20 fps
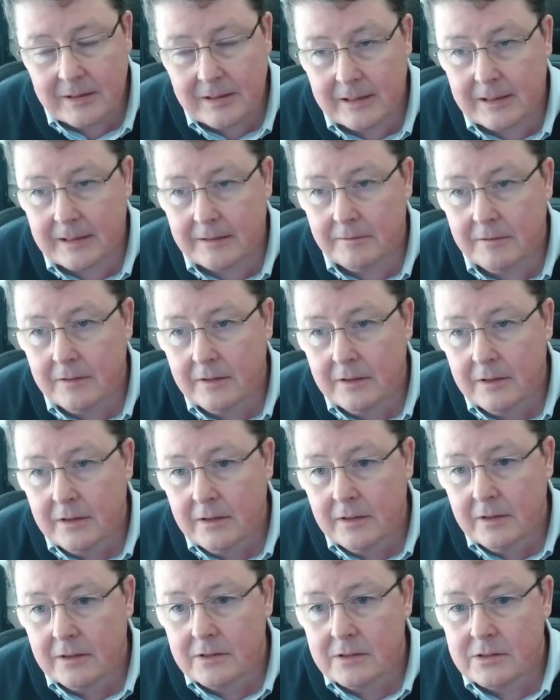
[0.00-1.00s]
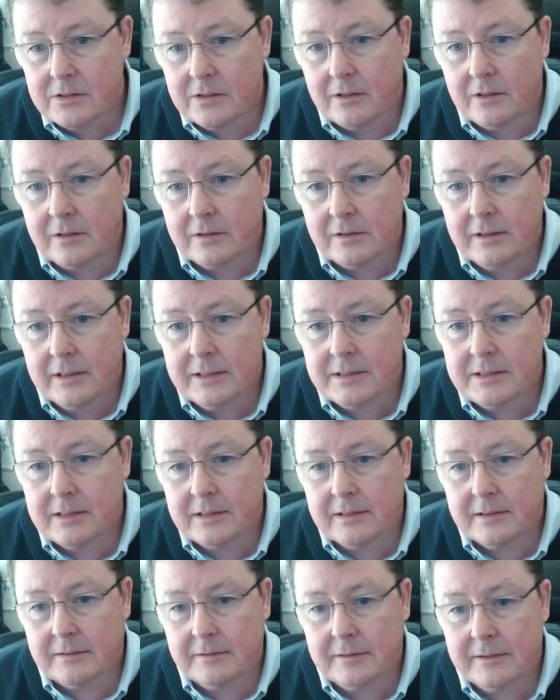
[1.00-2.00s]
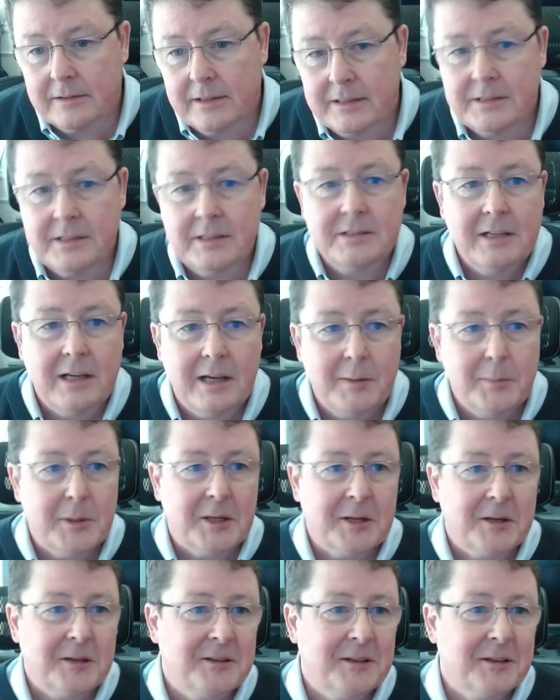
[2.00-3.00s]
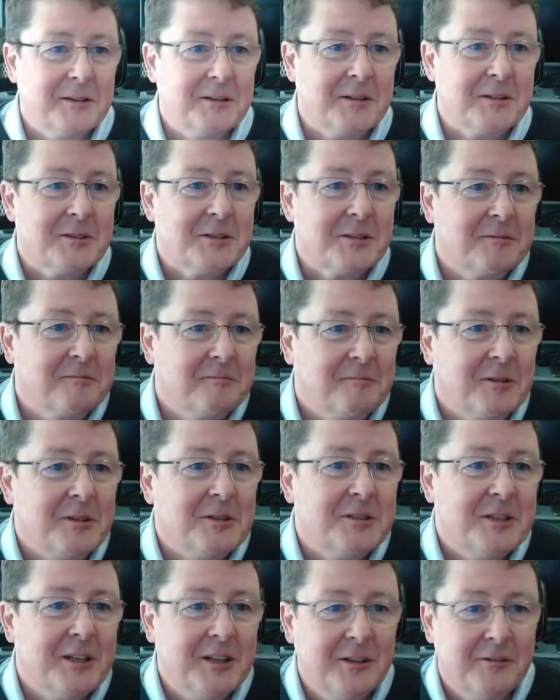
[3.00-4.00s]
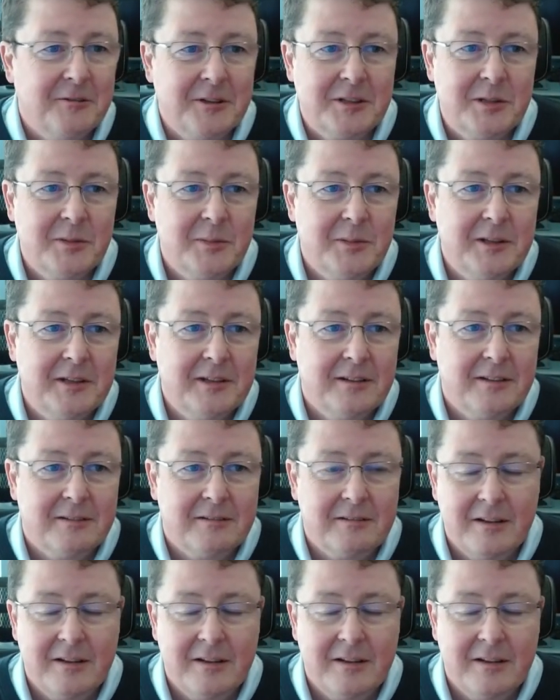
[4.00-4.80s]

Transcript: Yeah. So it's a topic I think that's continuing to be a